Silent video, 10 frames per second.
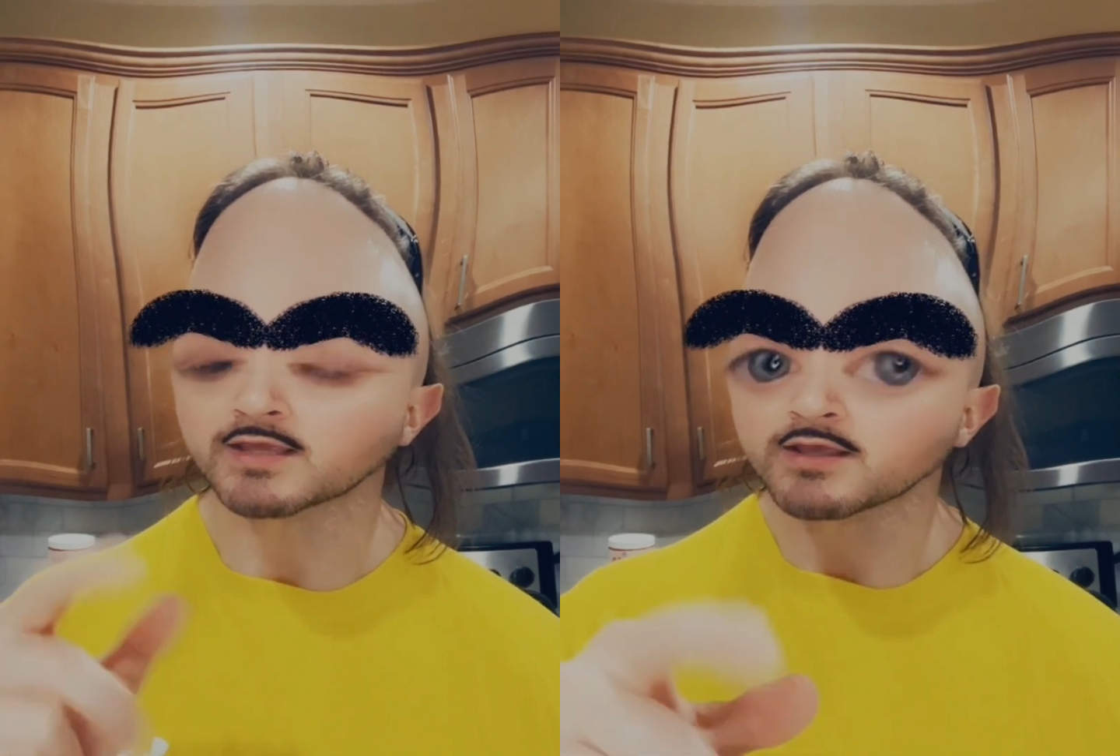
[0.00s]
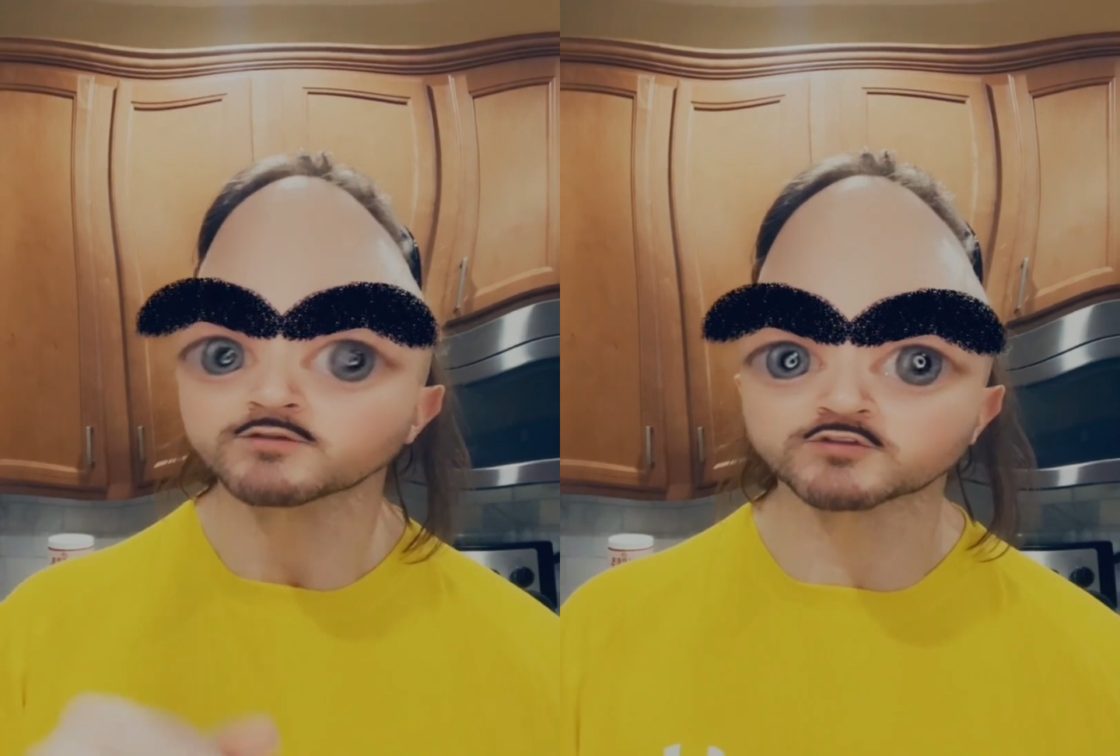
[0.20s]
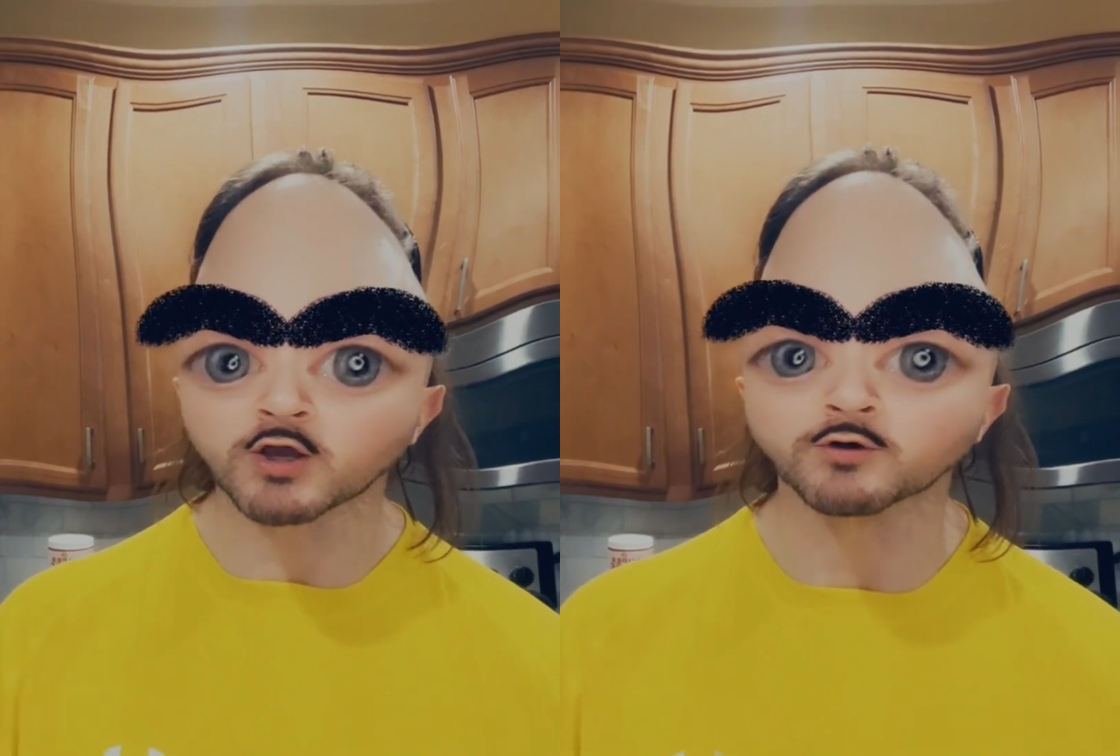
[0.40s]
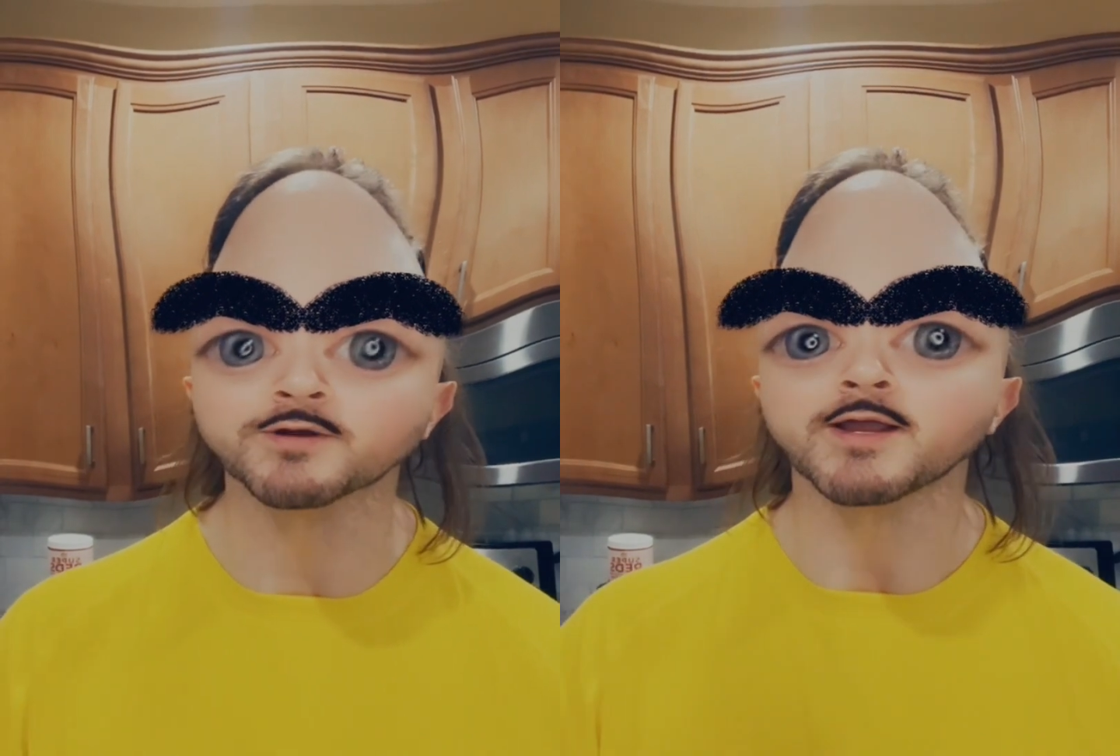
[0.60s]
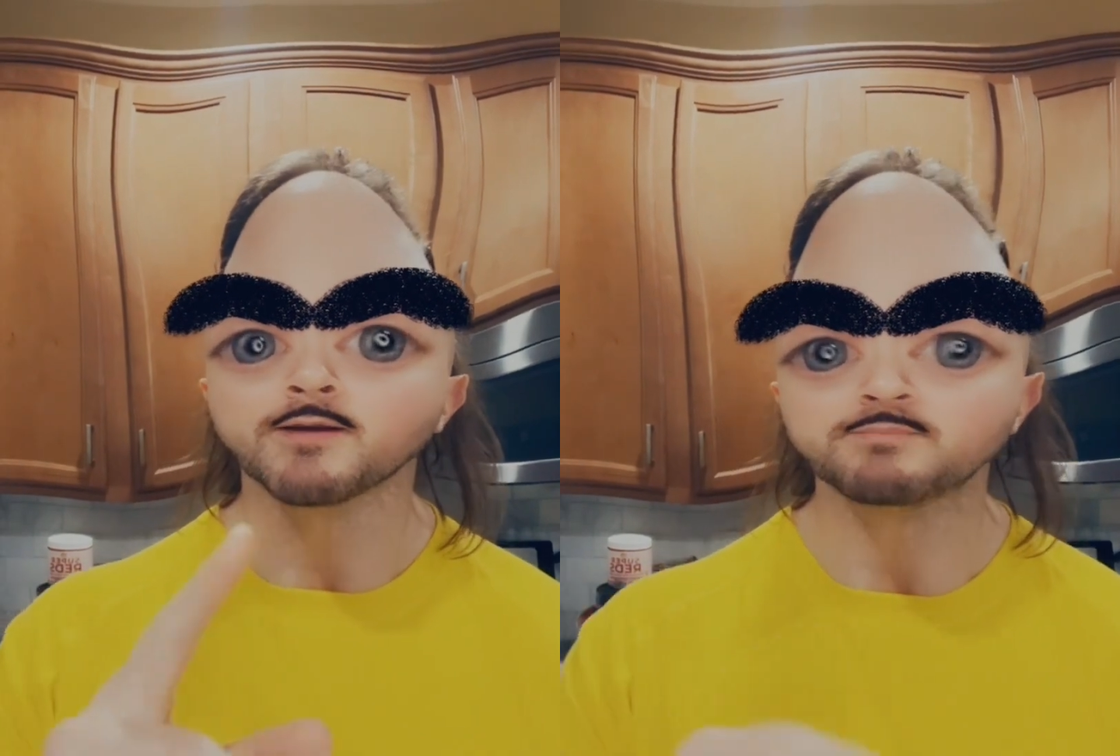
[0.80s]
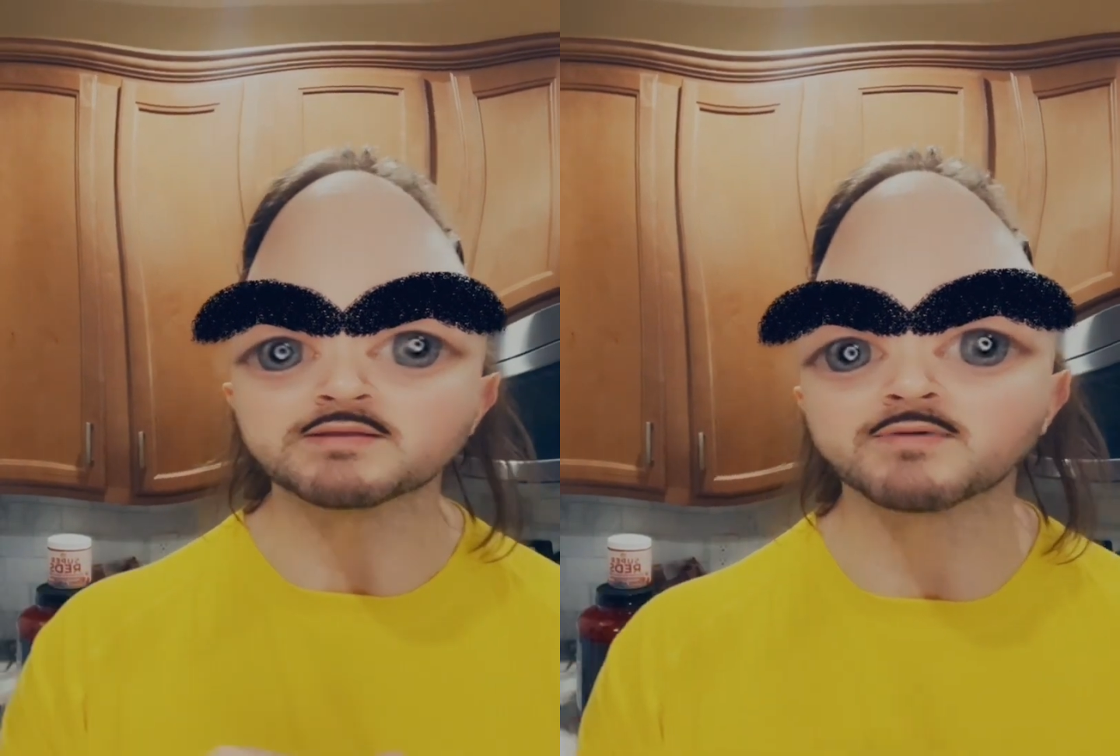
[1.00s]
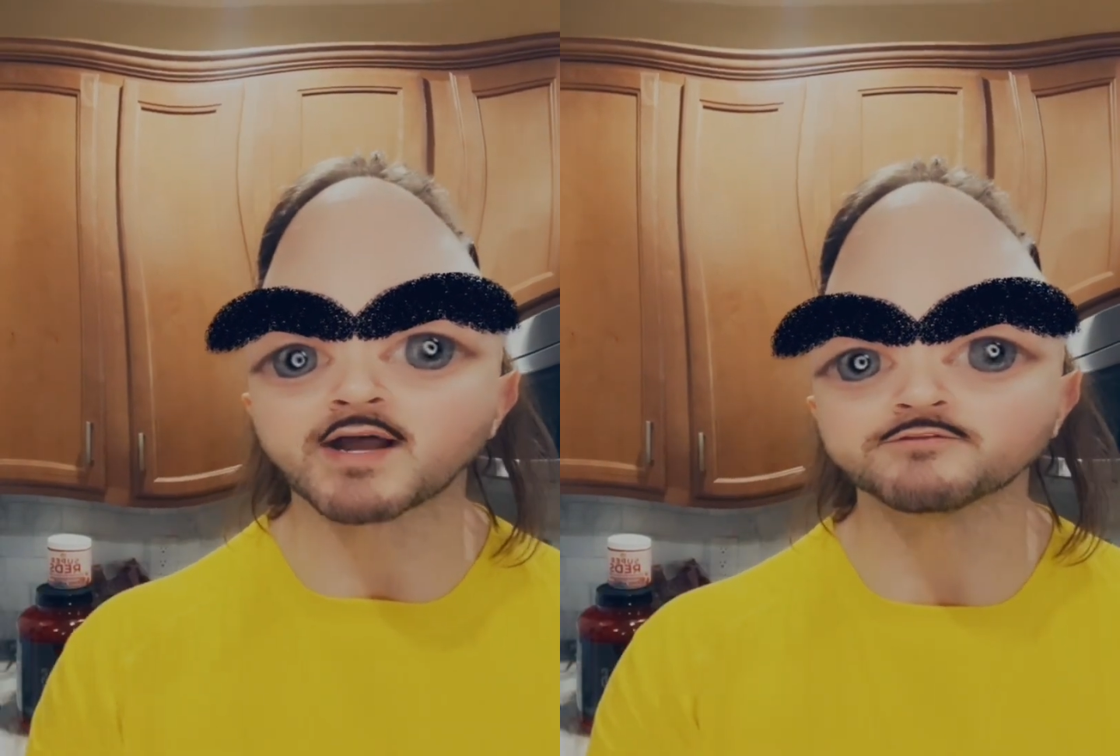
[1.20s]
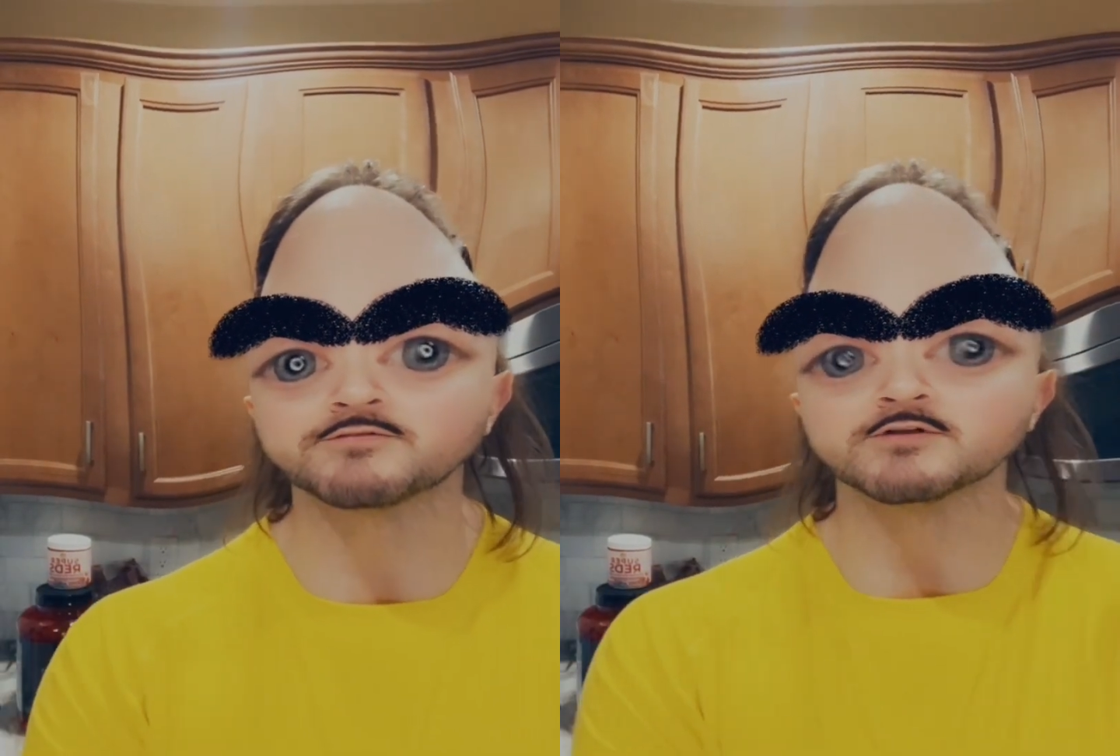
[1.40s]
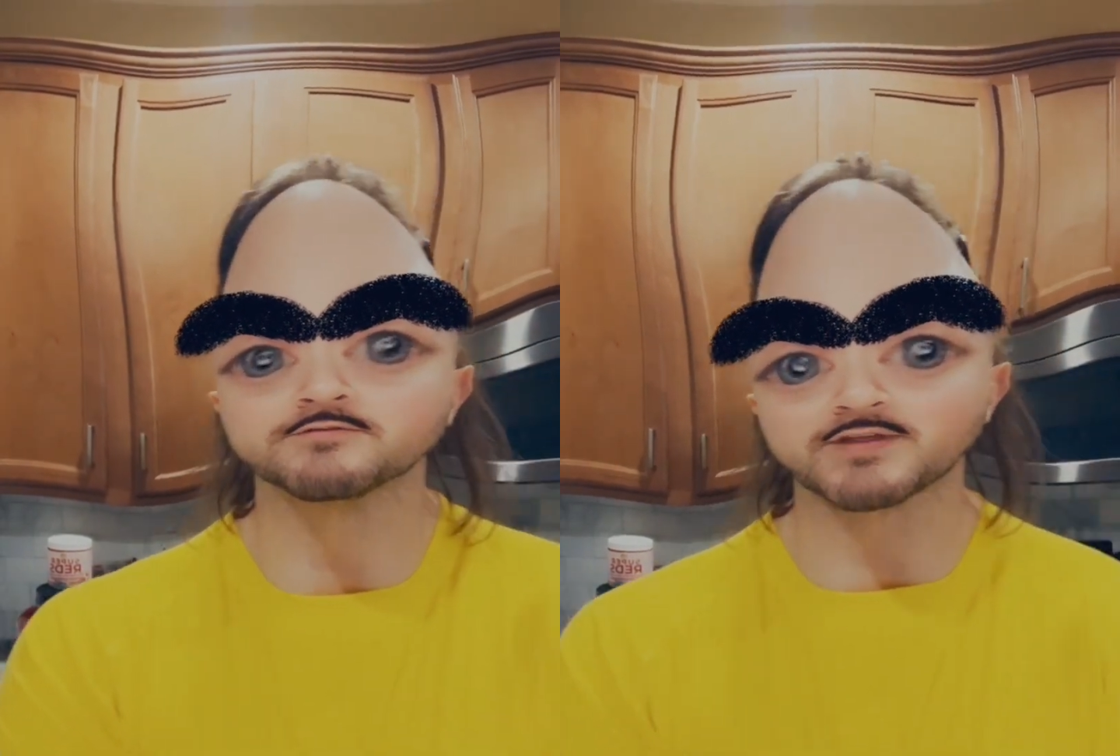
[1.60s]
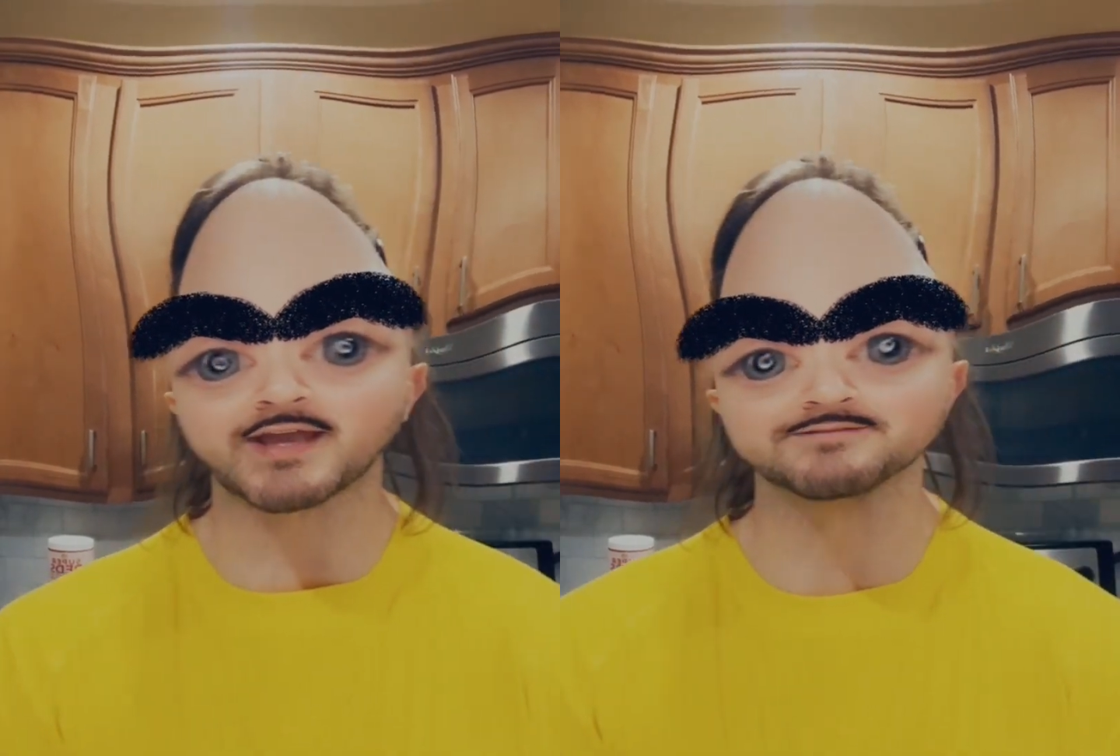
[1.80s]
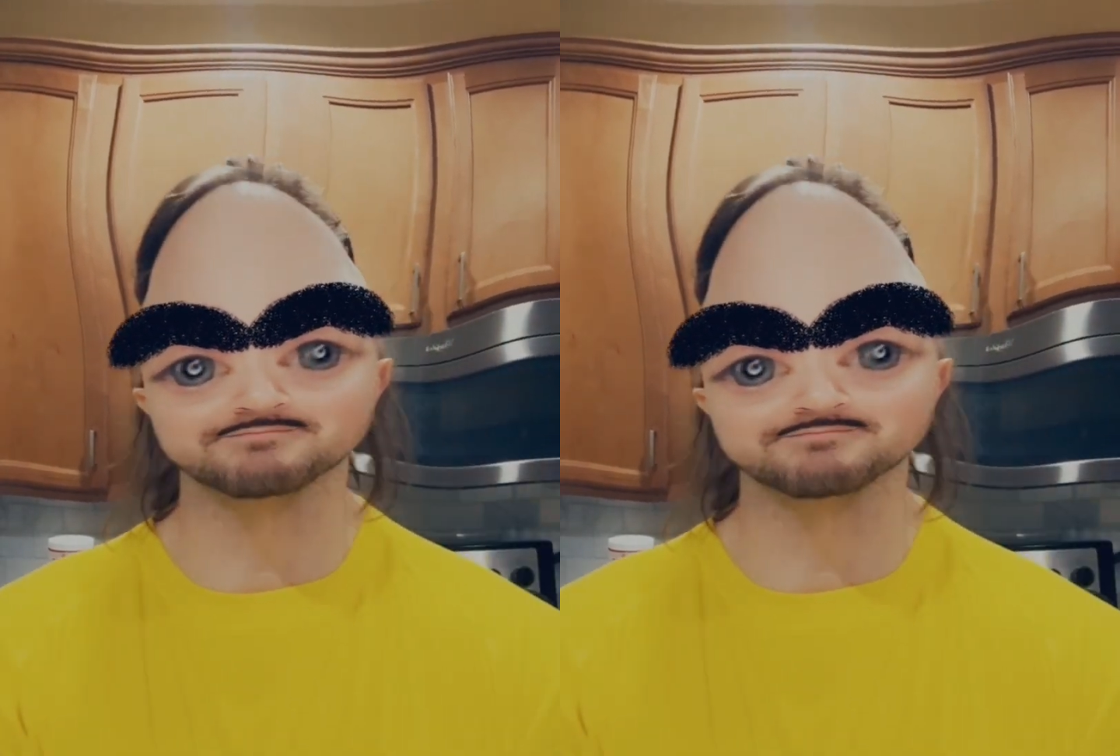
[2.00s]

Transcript: So, be mindful of that.